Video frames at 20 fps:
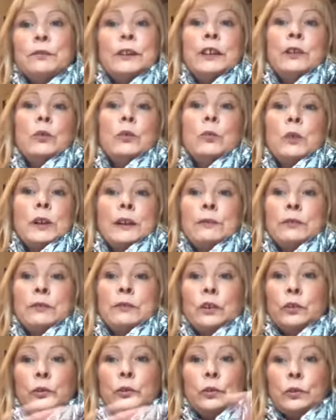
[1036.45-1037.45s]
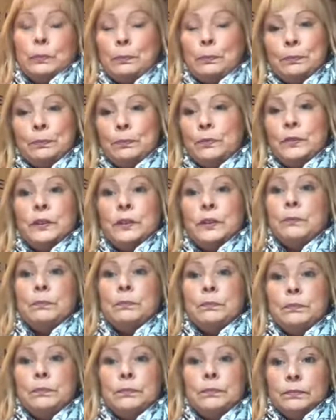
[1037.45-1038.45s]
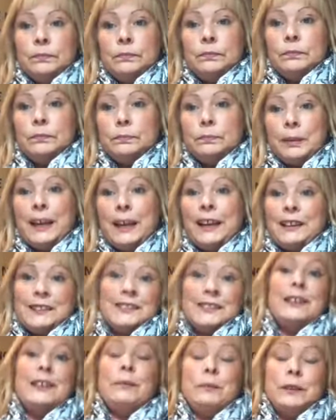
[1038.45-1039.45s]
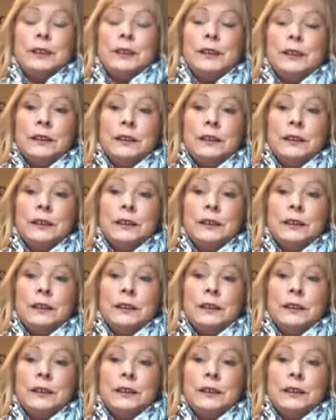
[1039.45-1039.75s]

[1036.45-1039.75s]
free hmm. on all yeah packs and everything.